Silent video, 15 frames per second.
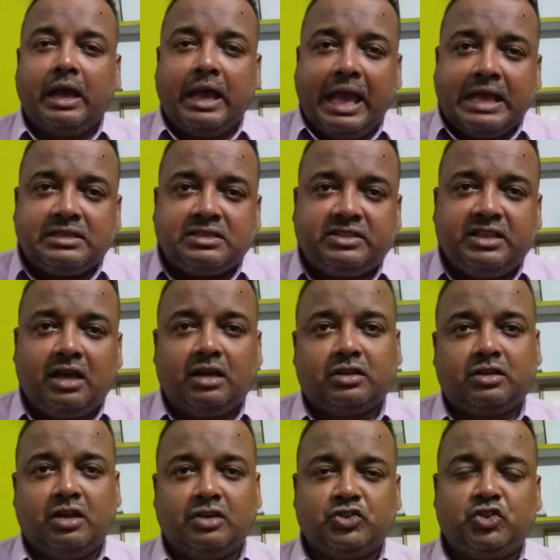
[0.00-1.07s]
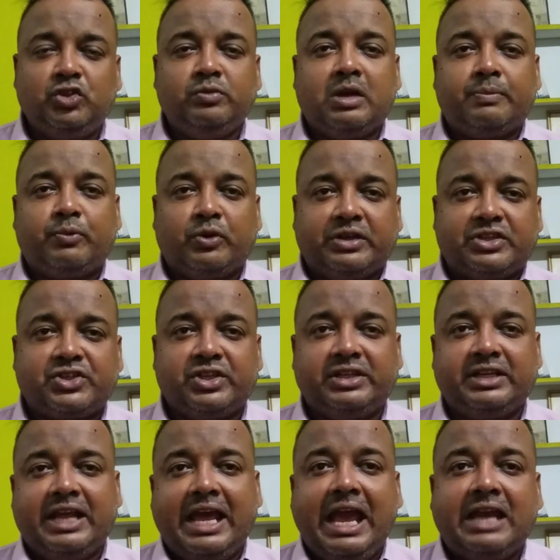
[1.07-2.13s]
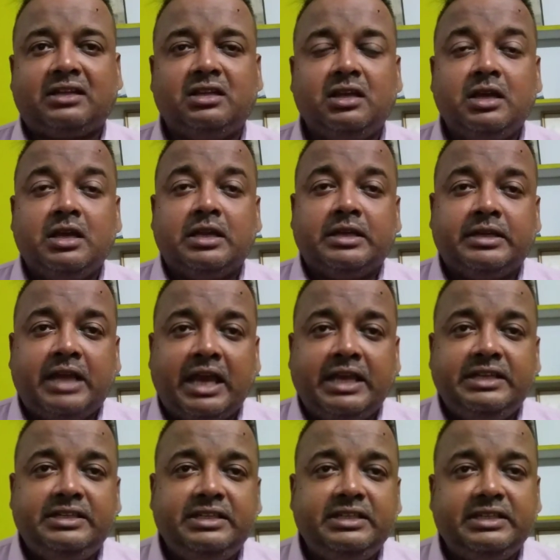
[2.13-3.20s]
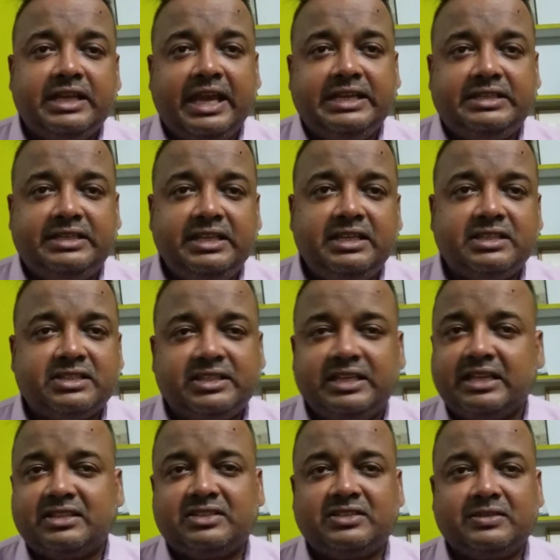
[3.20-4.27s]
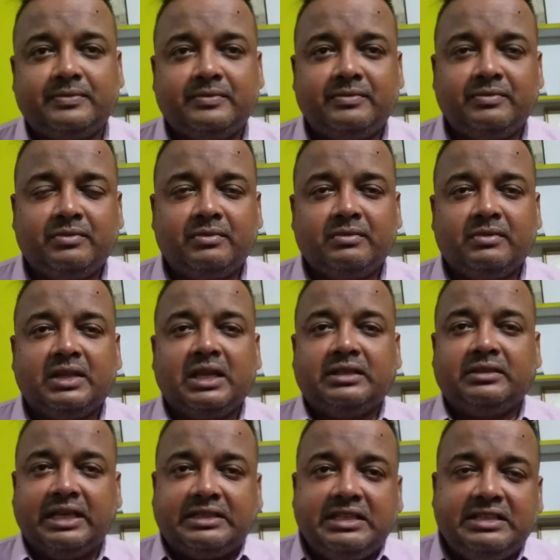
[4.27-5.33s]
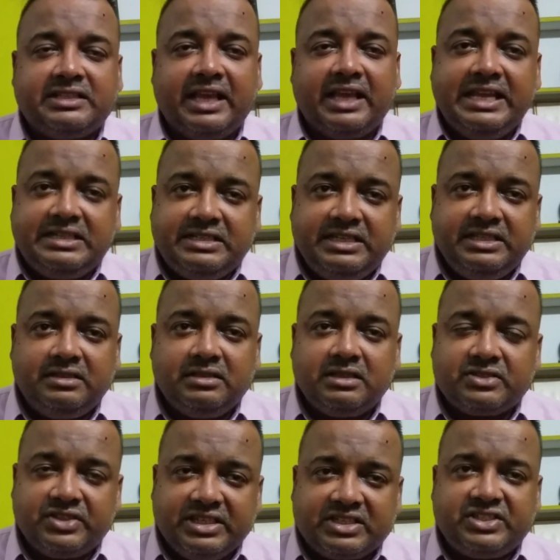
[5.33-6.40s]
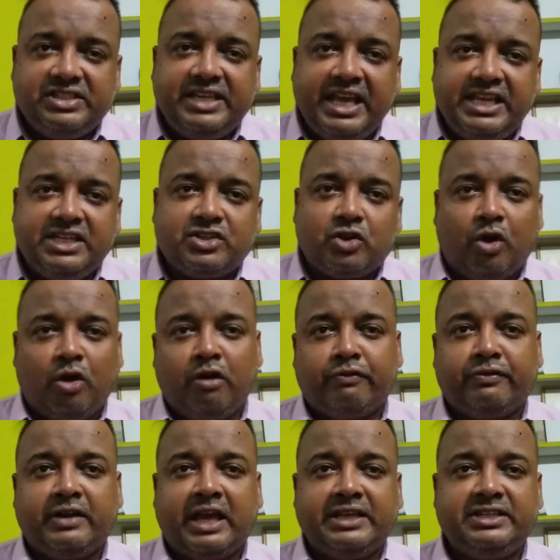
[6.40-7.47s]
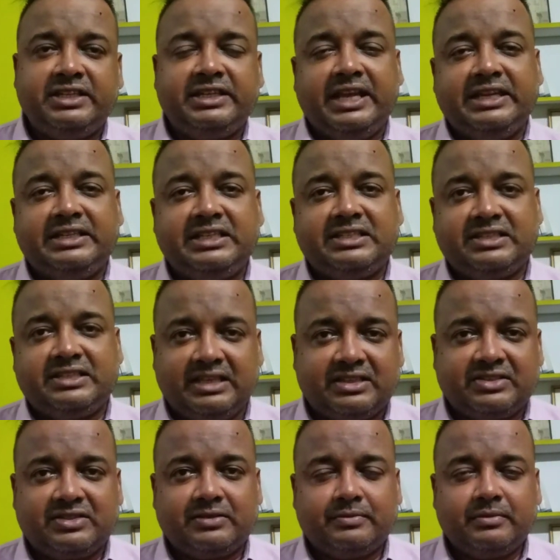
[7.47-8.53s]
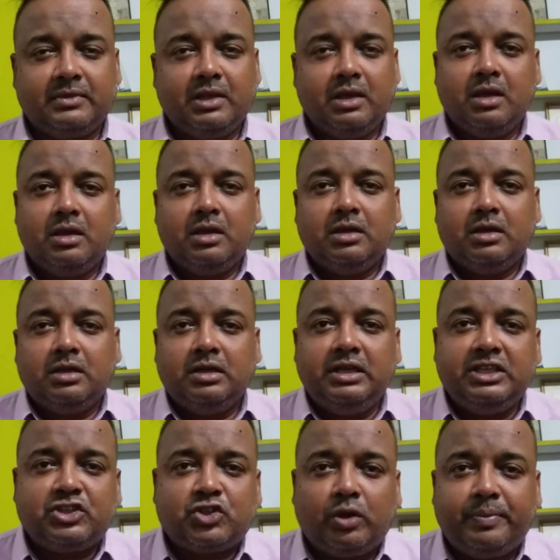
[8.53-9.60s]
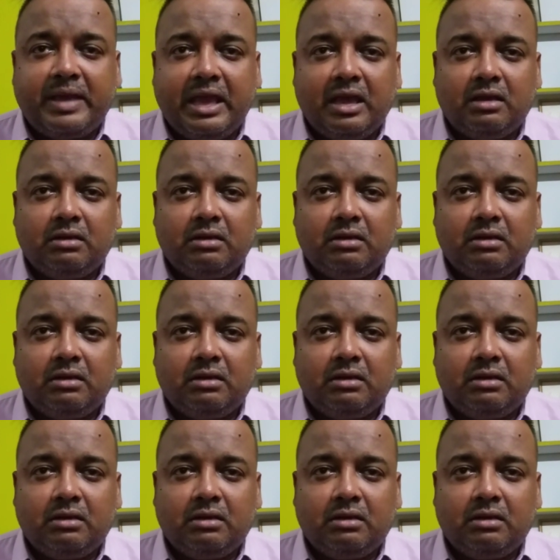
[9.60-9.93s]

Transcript: as the Consumer Protection Act 1986, that is 68 of 1986. List of